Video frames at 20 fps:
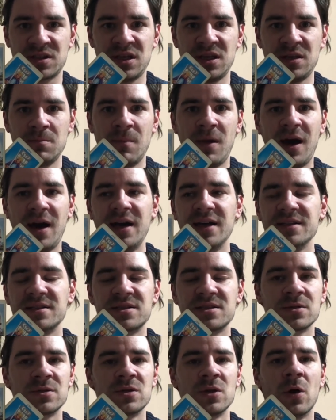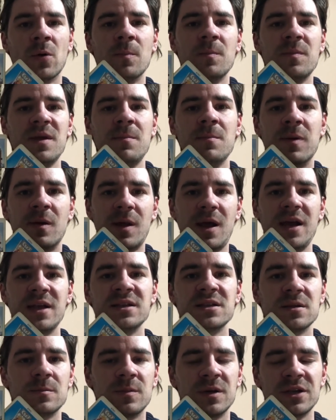in mind so don't be
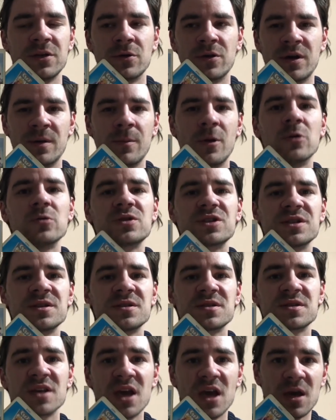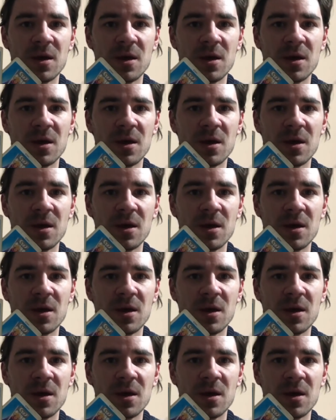blinded by your emotions